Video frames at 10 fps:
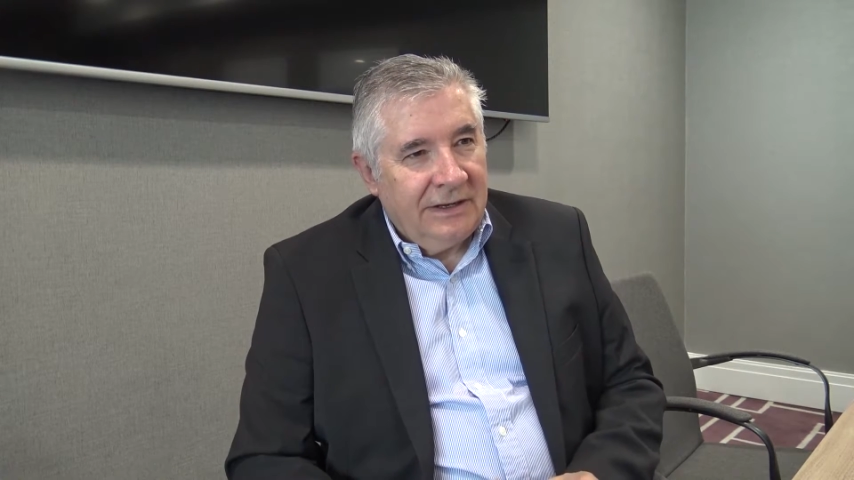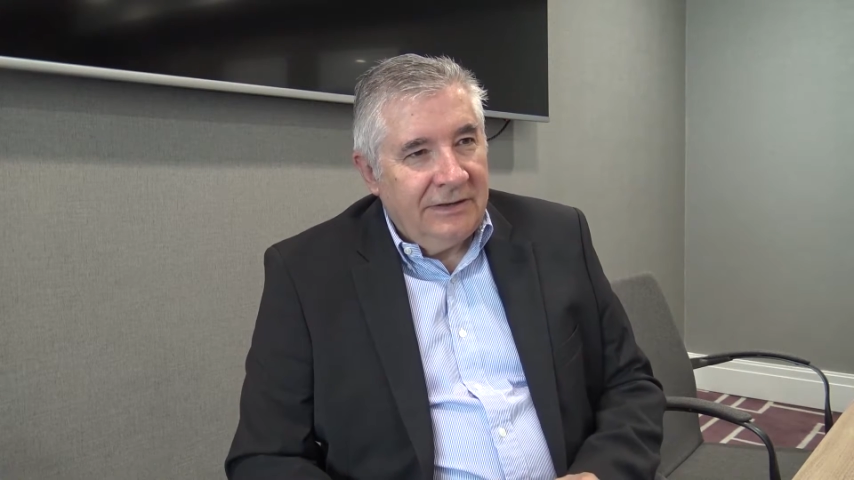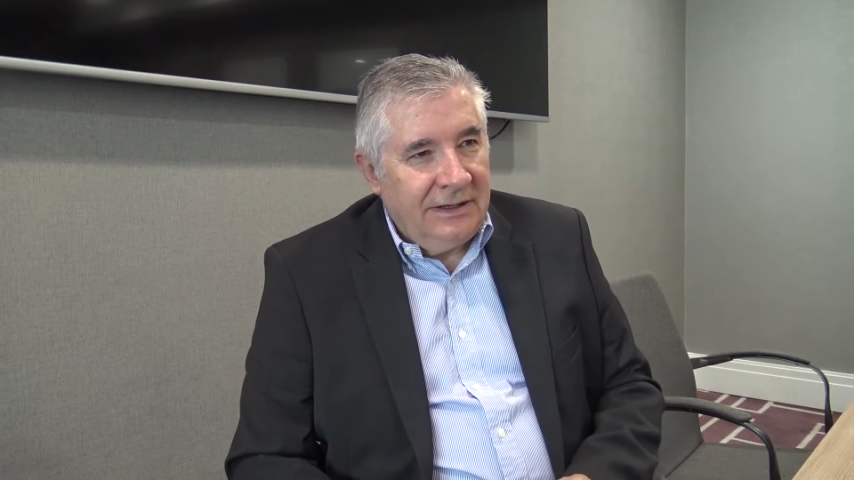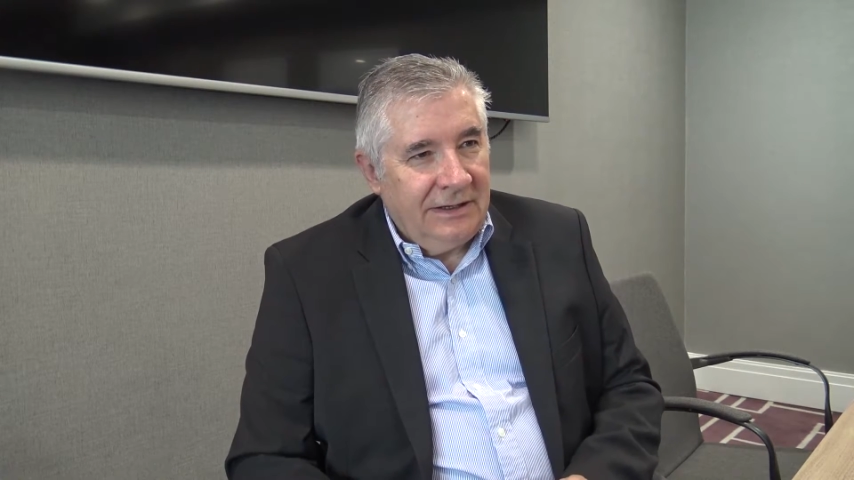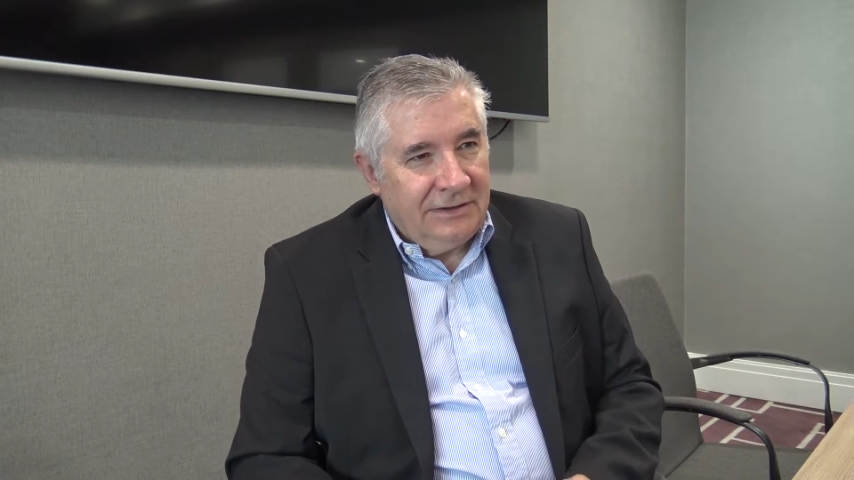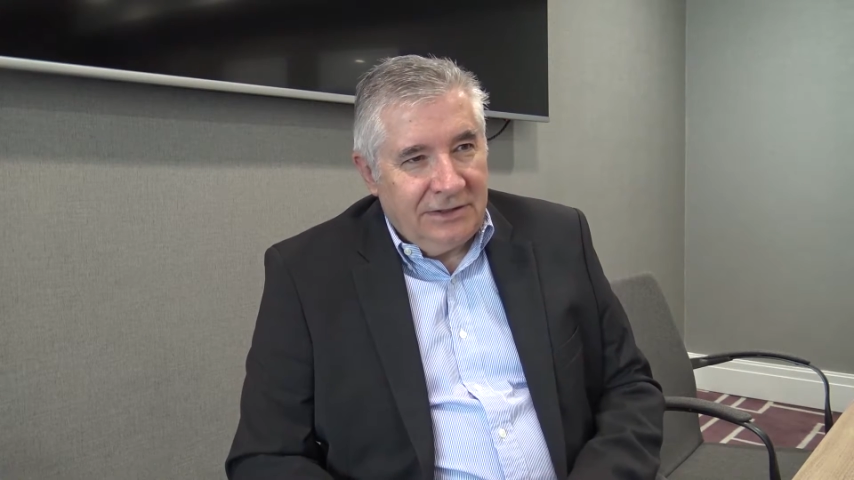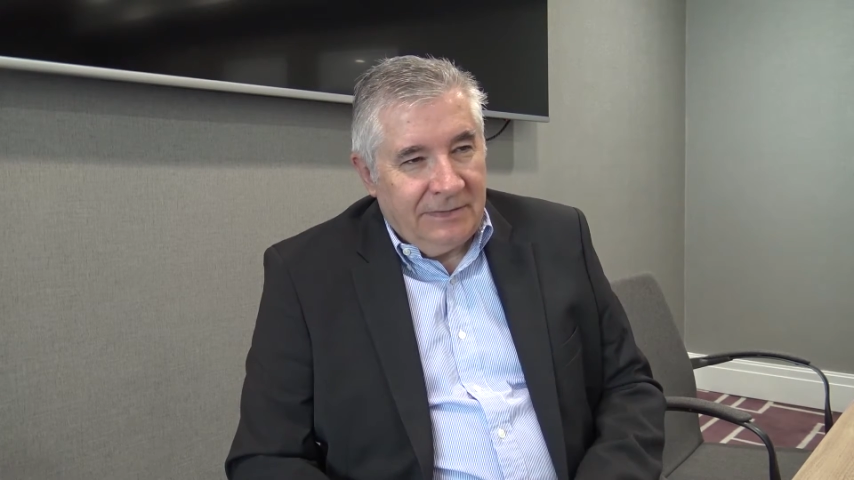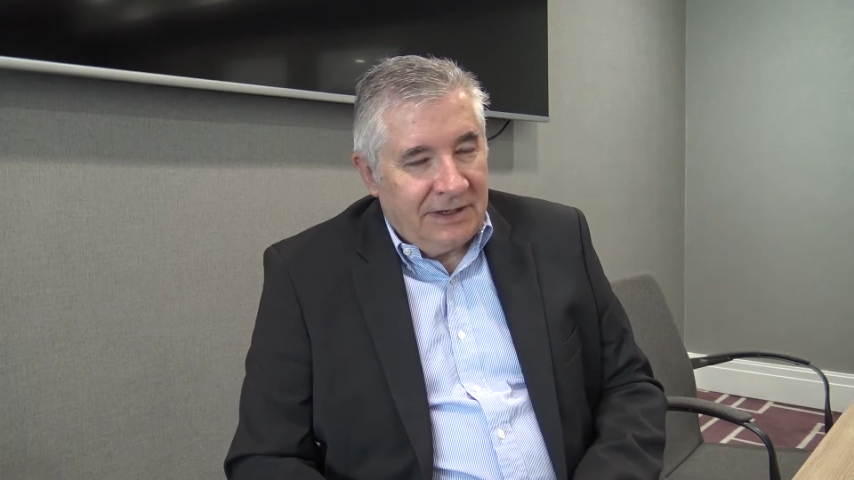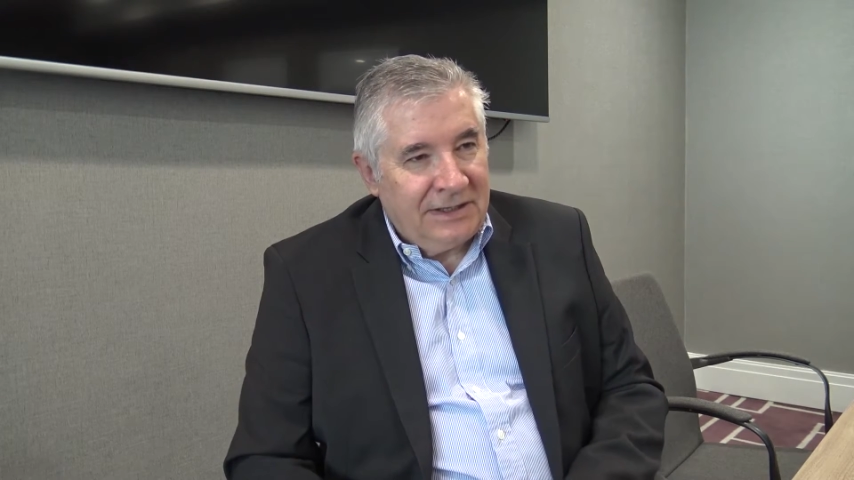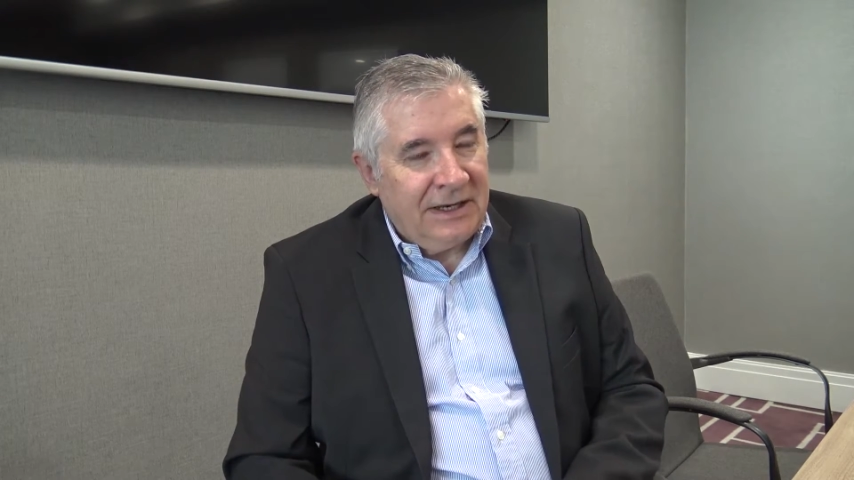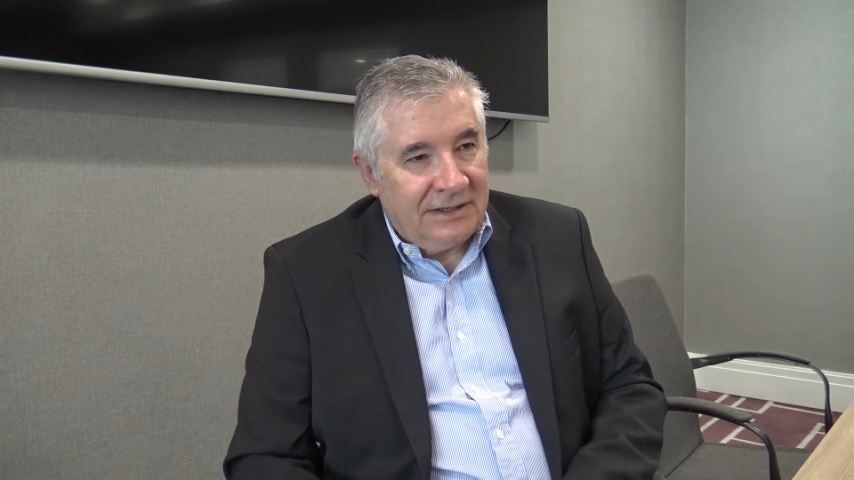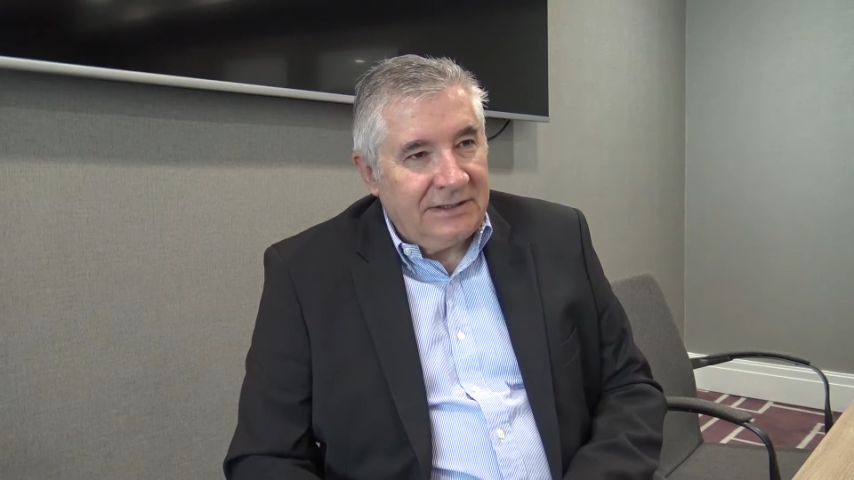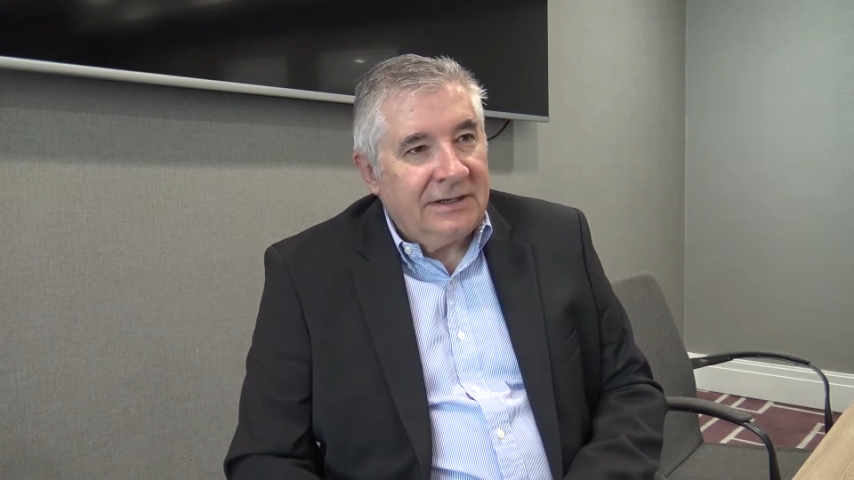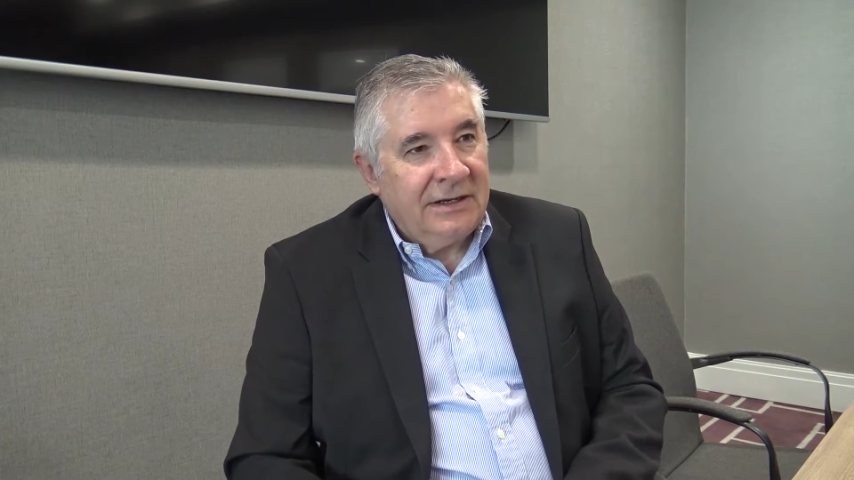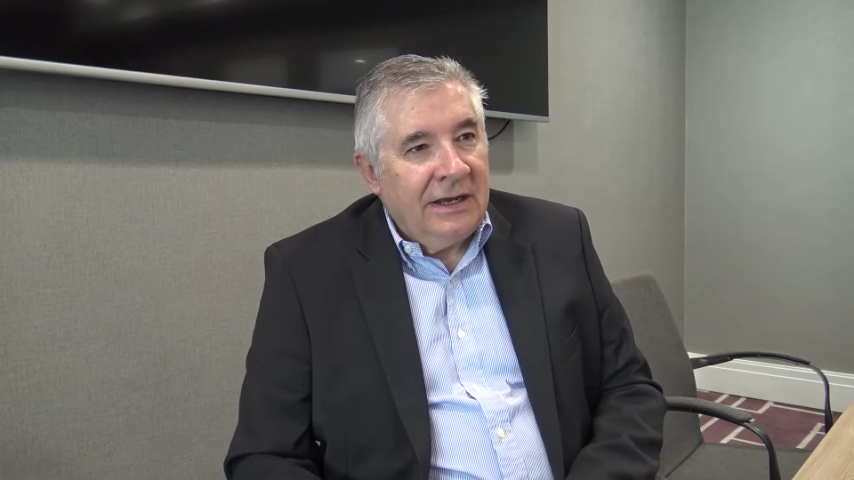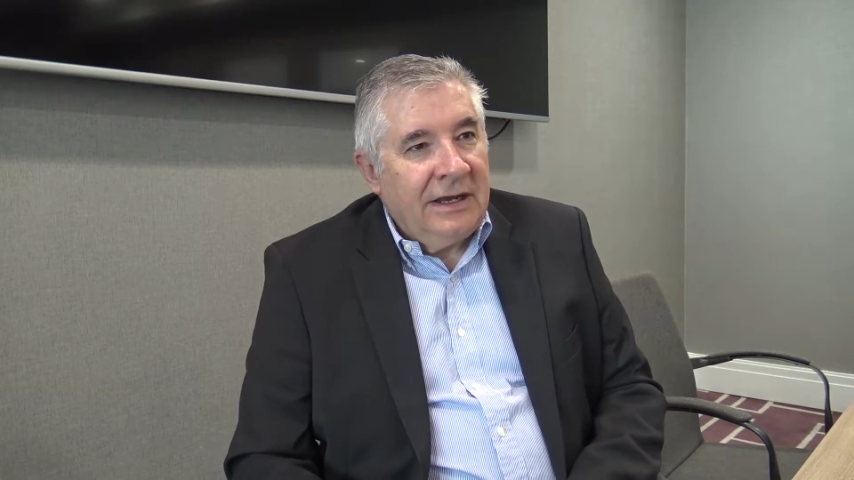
the GMAT test.